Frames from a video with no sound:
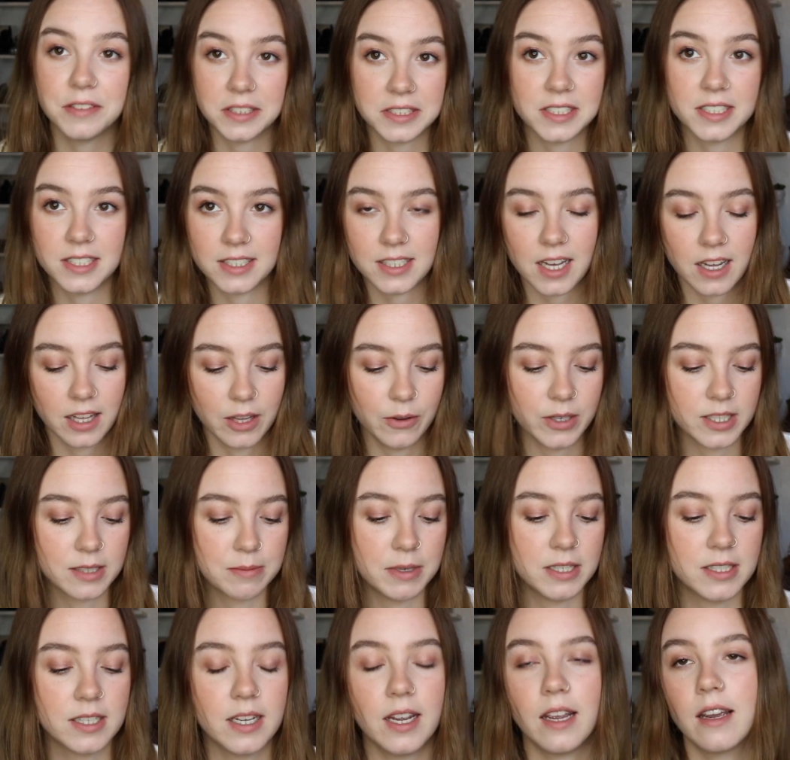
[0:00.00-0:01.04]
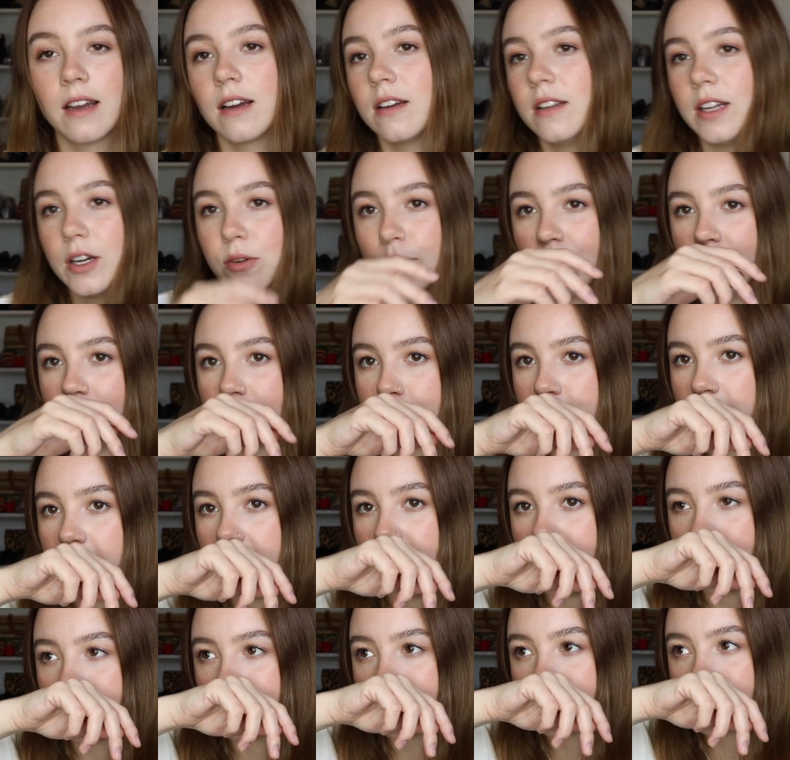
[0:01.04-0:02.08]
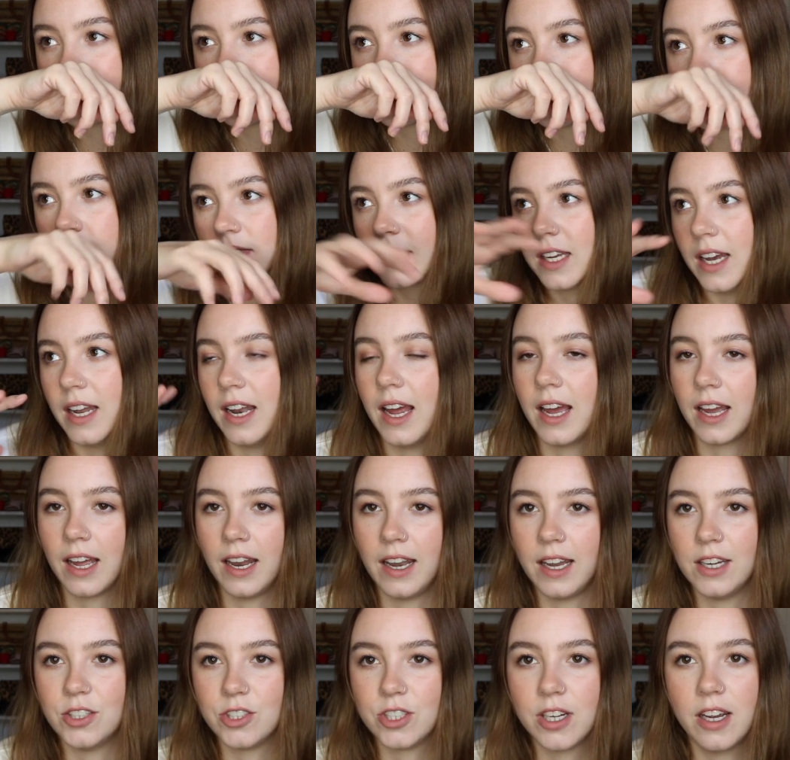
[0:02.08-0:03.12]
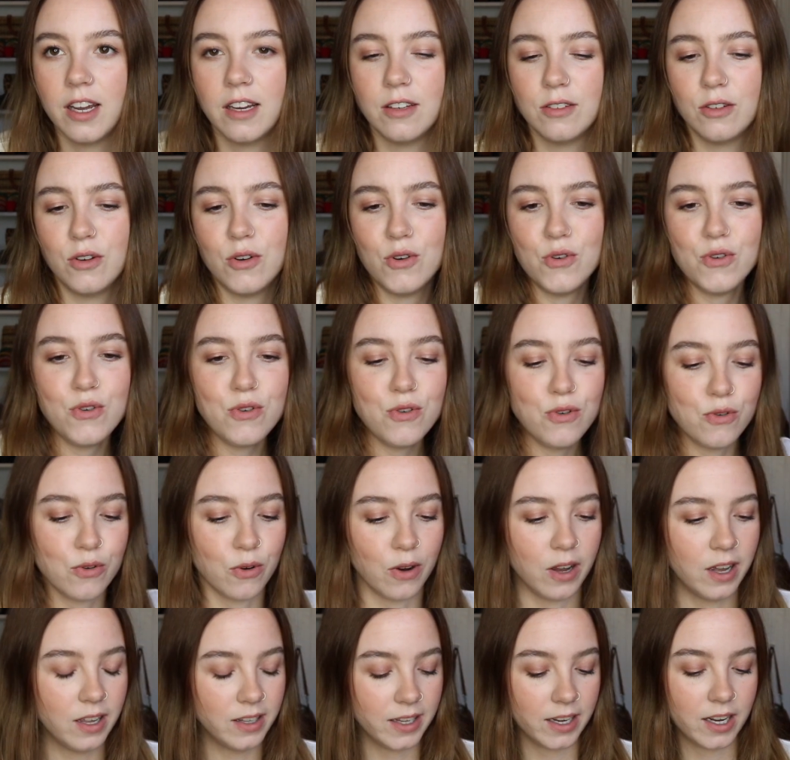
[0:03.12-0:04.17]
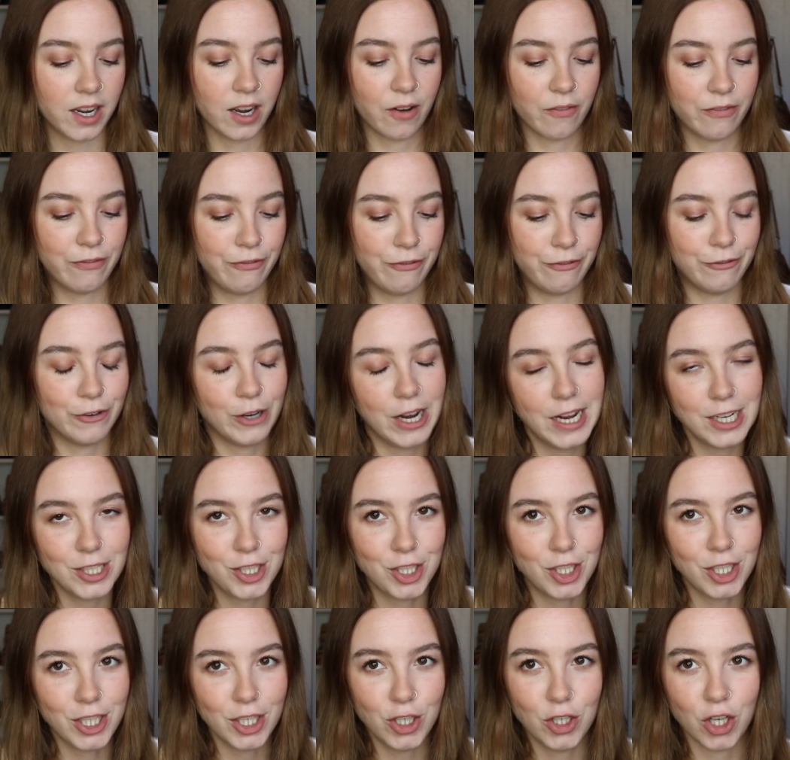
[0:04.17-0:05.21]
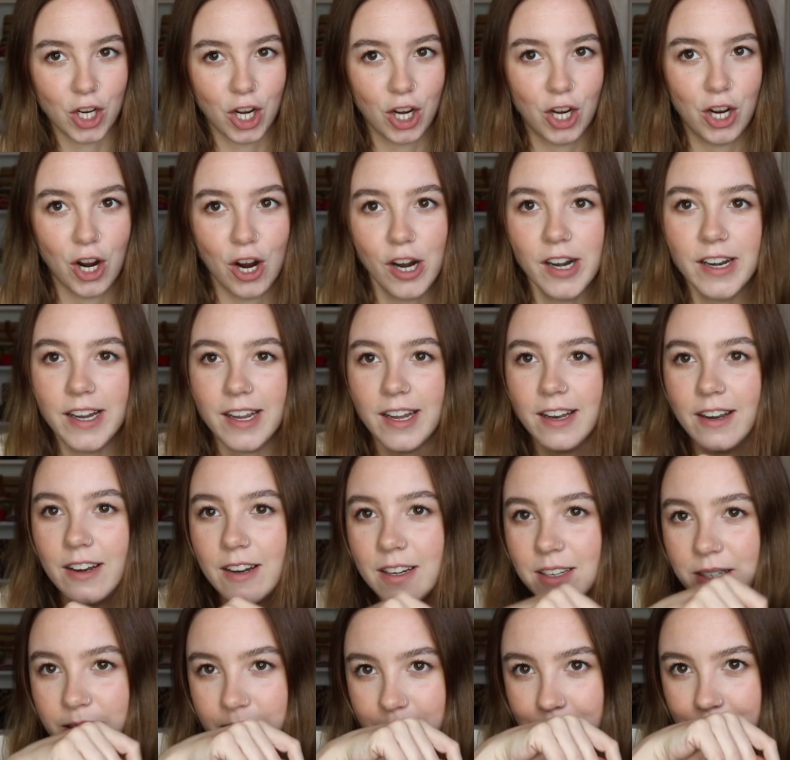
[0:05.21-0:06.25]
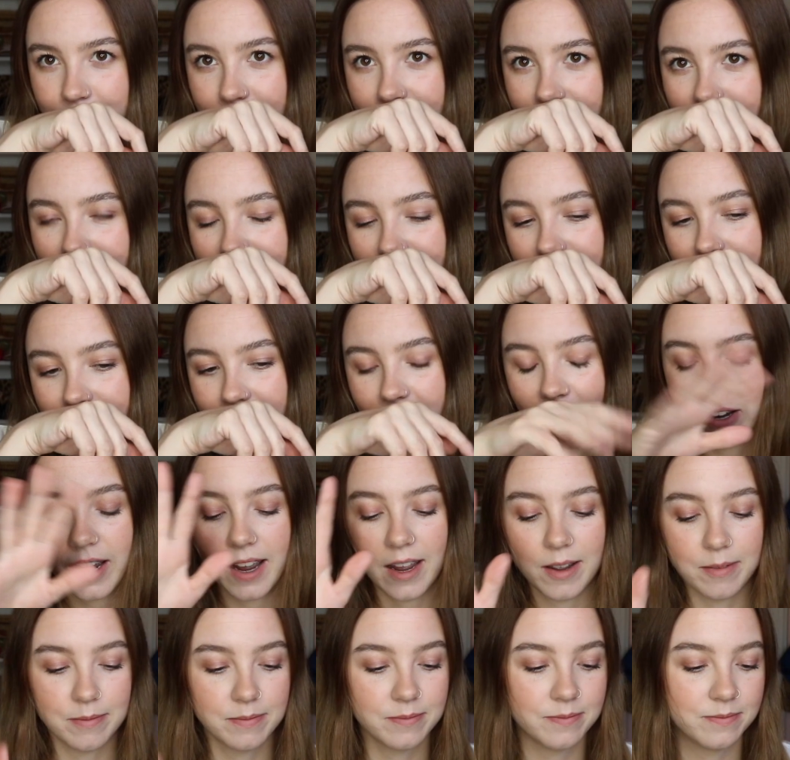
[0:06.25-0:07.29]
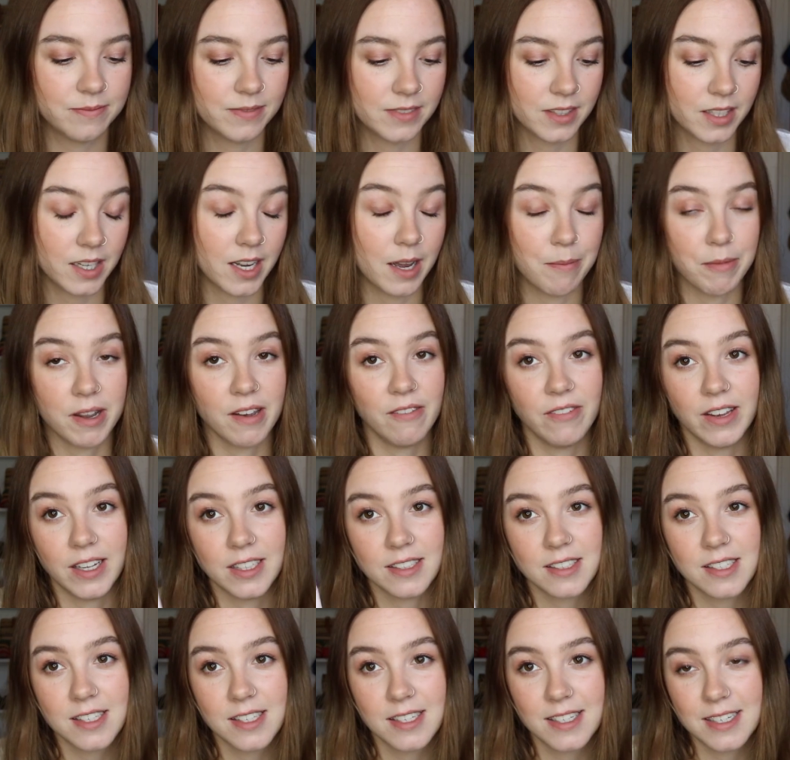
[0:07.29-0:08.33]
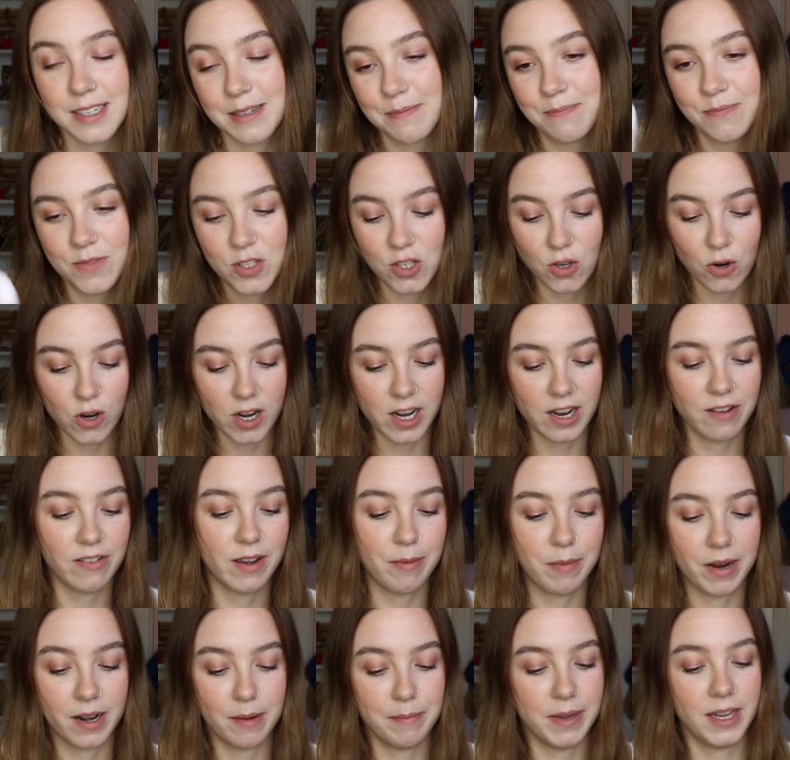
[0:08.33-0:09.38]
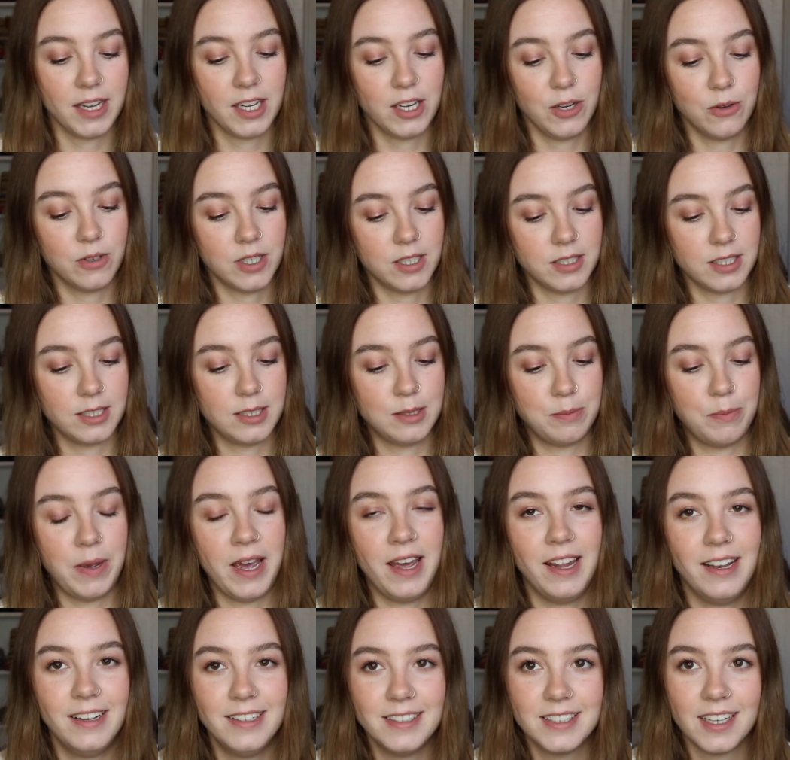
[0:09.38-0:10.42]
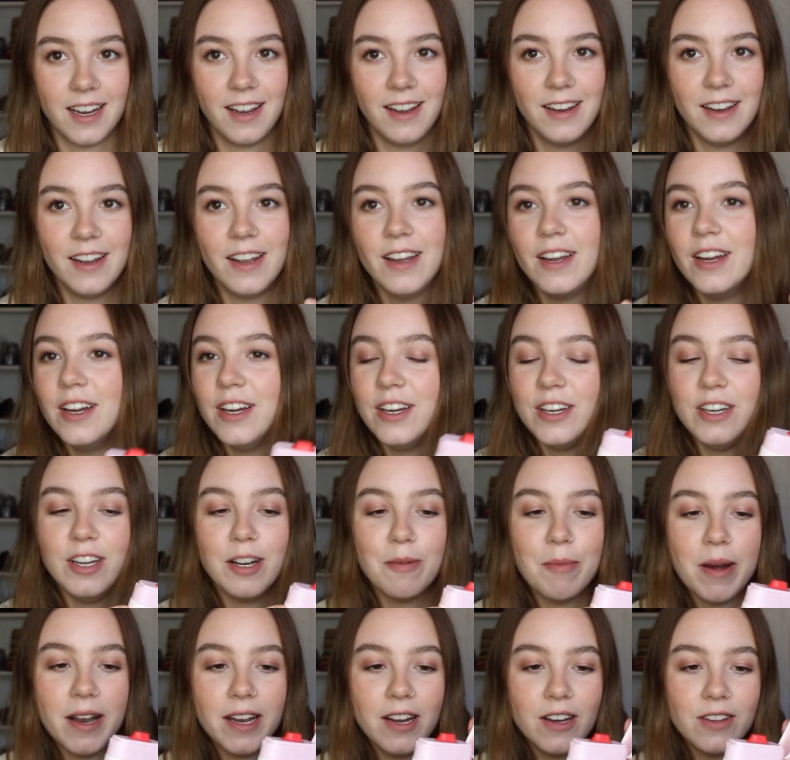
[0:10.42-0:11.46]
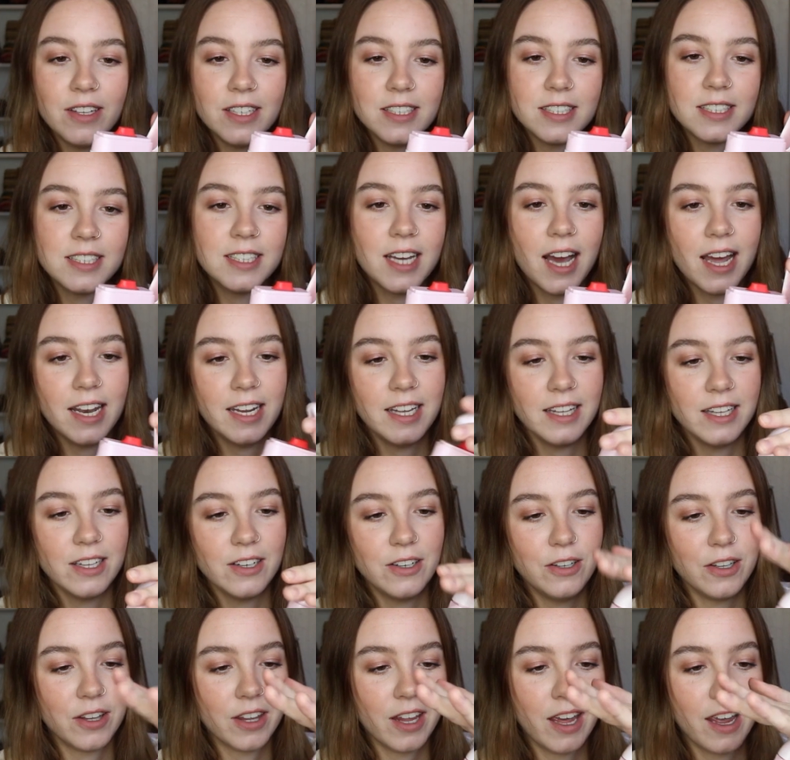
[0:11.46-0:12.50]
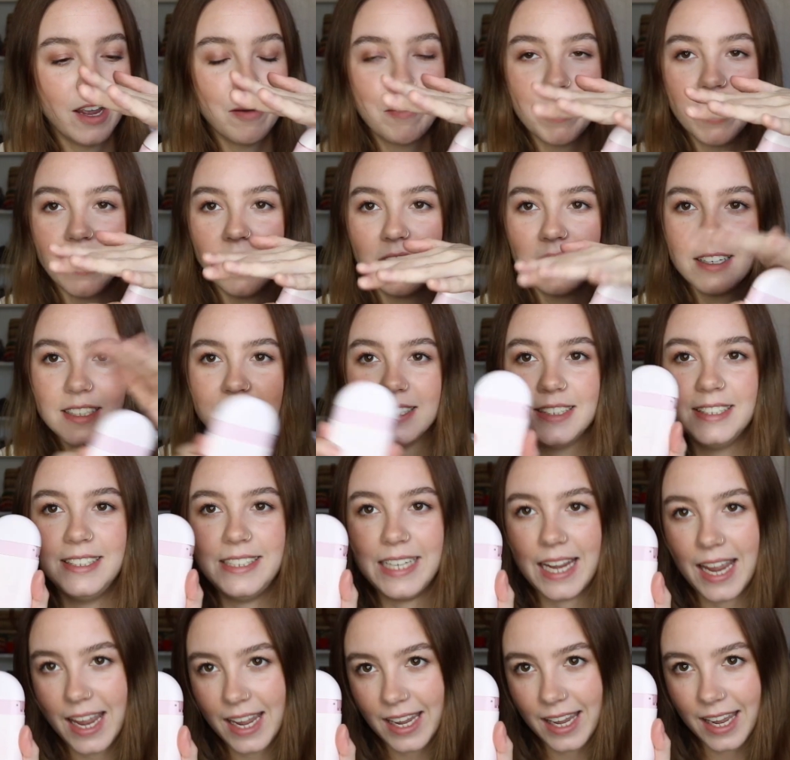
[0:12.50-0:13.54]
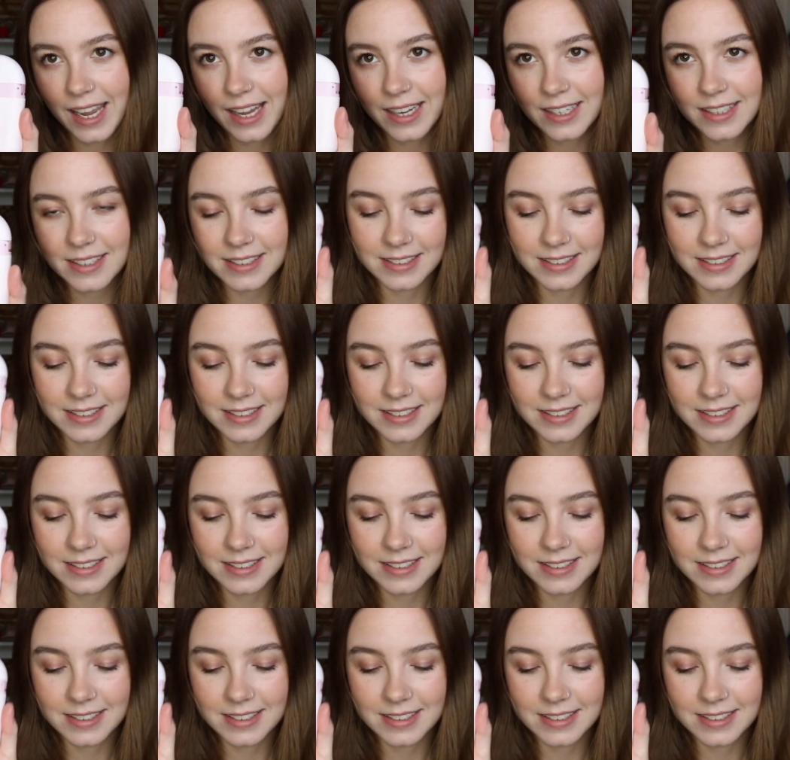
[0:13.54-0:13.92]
exactly what it smells like. Like rosemary and echinacea. Ooh, like a fresh little garden. Okay, I'm convinced. Sorry if I'm gonna make you all spend your money on this tiny little thing, but dang it,